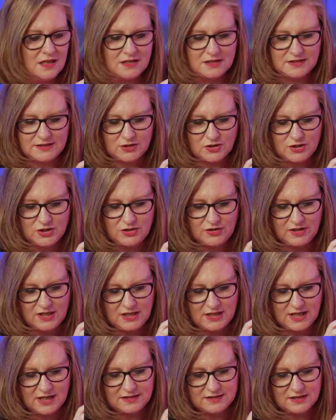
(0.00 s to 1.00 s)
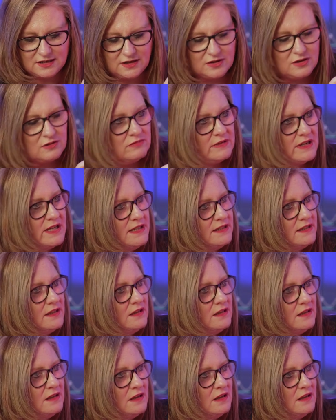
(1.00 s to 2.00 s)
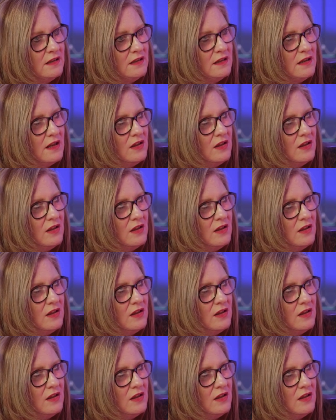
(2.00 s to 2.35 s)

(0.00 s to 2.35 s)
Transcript: So do you think that's another reason that